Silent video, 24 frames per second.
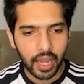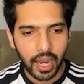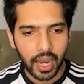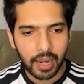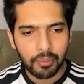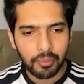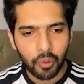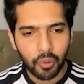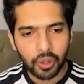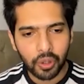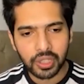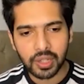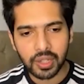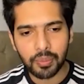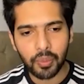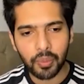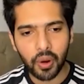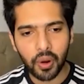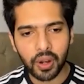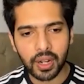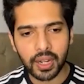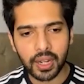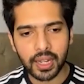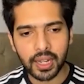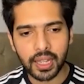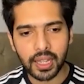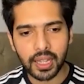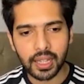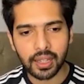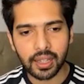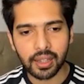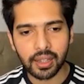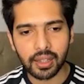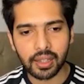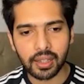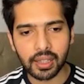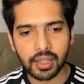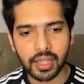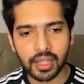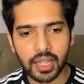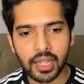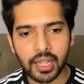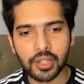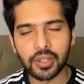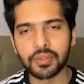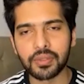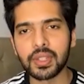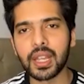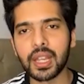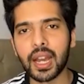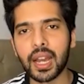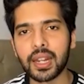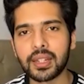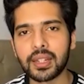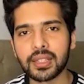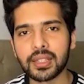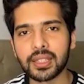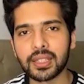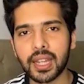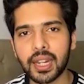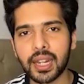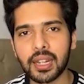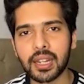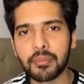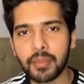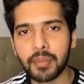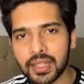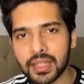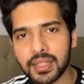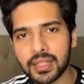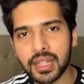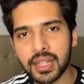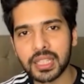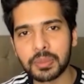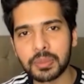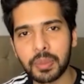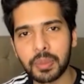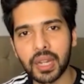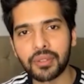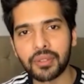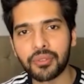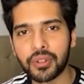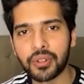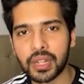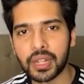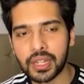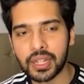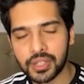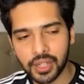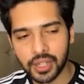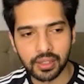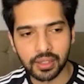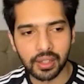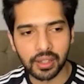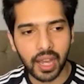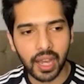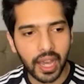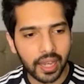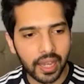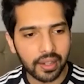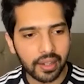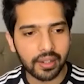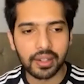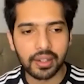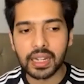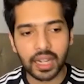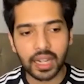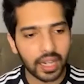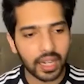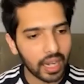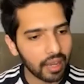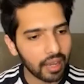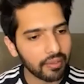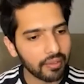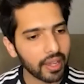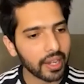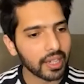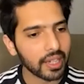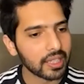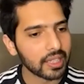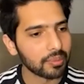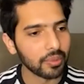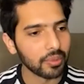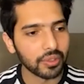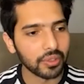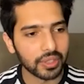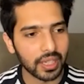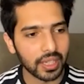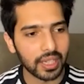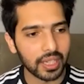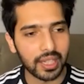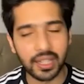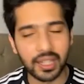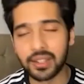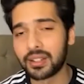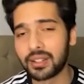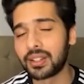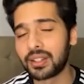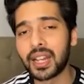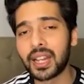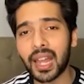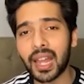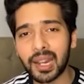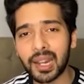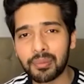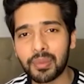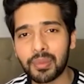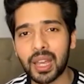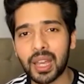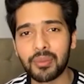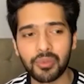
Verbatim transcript: and most importantly each of the artists had immense respect for each other i really love eric's music he really liked my